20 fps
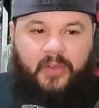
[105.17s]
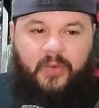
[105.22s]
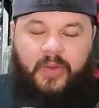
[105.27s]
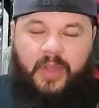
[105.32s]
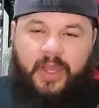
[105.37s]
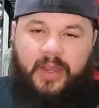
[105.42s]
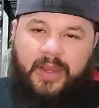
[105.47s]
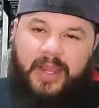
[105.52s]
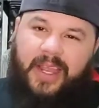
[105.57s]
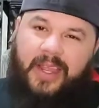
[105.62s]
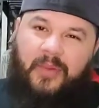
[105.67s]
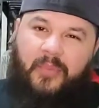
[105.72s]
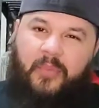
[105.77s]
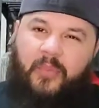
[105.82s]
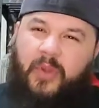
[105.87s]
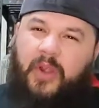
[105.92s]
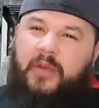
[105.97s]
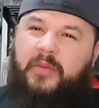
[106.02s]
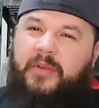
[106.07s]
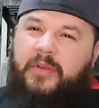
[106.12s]
quite like a
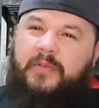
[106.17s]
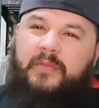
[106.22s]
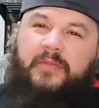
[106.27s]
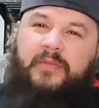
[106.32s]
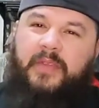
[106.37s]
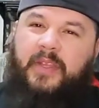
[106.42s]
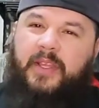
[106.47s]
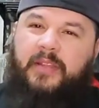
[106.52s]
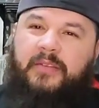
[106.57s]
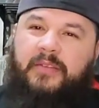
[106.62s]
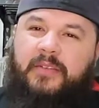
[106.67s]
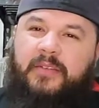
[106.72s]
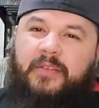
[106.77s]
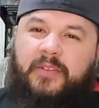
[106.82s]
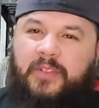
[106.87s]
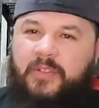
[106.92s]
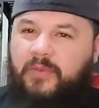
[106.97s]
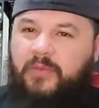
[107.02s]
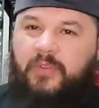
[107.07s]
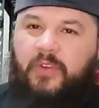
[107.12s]
bourbon flavor
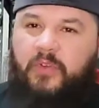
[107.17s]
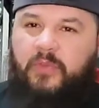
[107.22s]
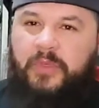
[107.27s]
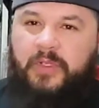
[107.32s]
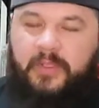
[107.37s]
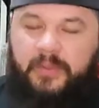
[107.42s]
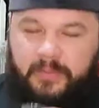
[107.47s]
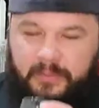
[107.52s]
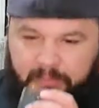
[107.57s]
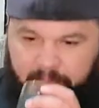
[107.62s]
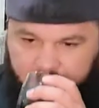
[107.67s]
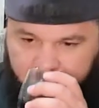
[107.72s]
or aroma,